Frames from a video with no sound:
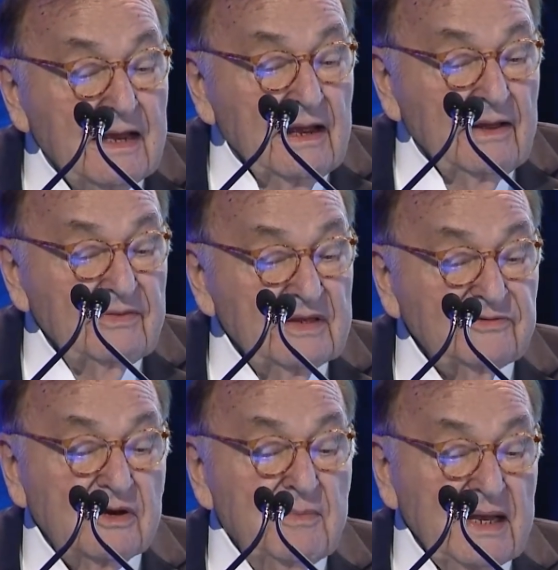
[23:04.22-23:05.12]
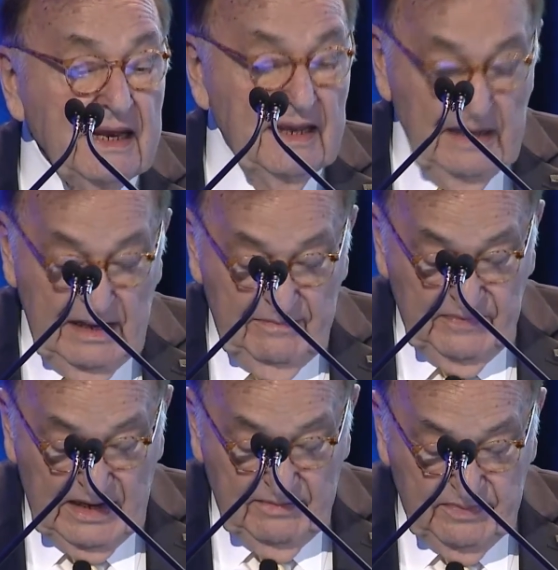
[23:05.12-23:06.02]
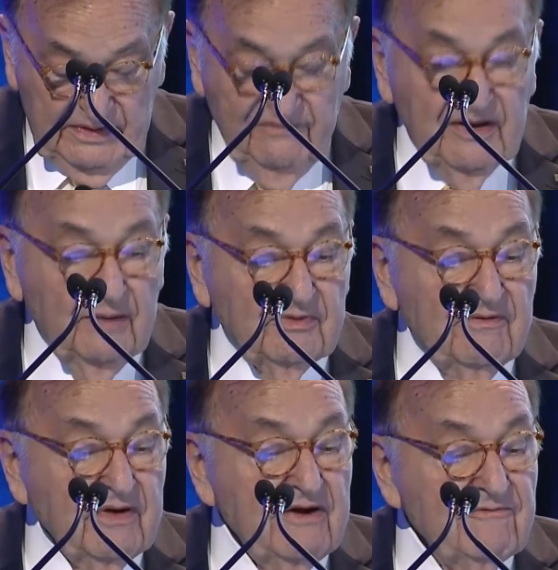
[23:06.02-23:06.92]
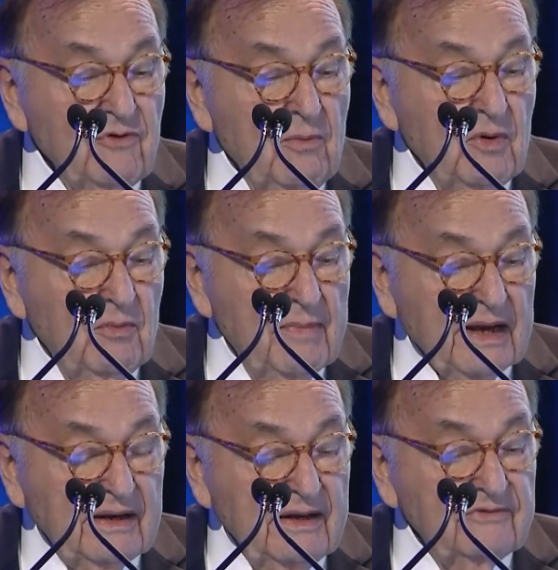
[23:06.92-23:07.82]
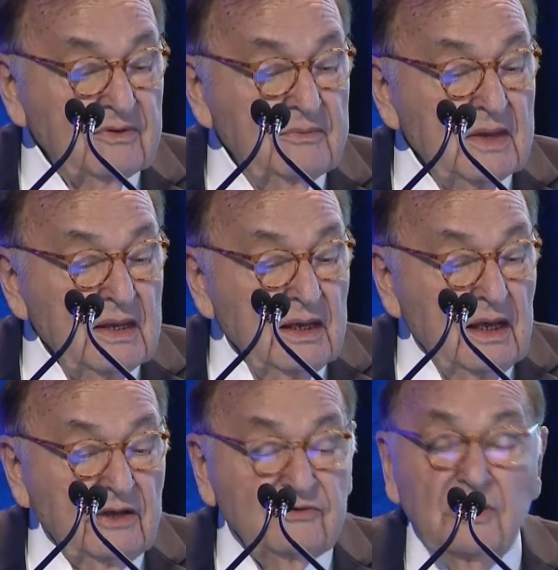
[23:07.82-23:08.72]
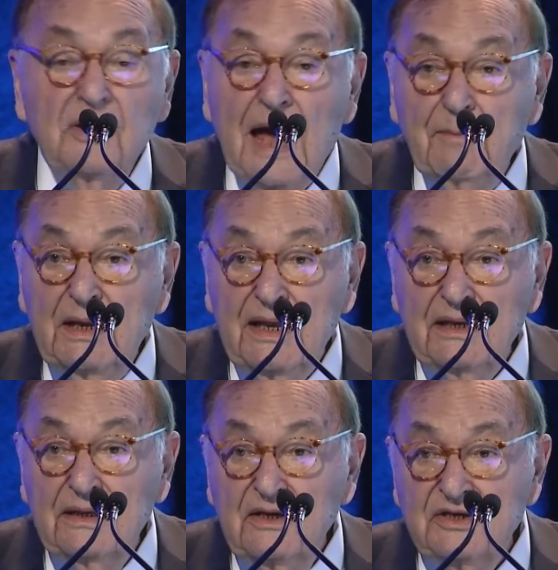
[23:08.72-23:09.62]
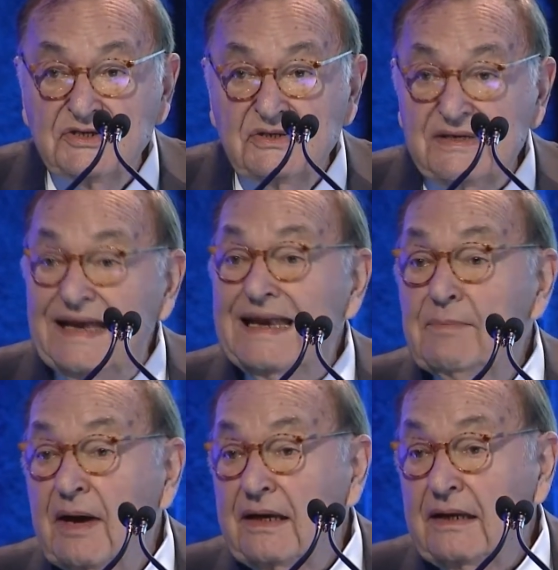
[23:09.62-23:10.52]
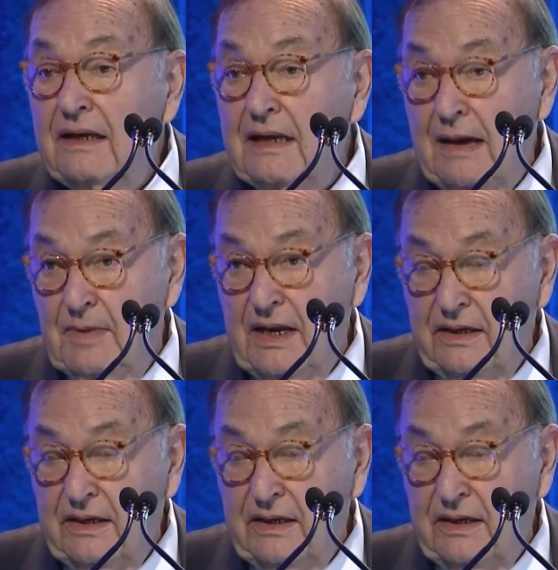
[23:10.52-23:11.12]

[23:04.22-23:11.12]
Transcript: This committee developed a very formal mechanism to nominate conditions. Anybody can nominate a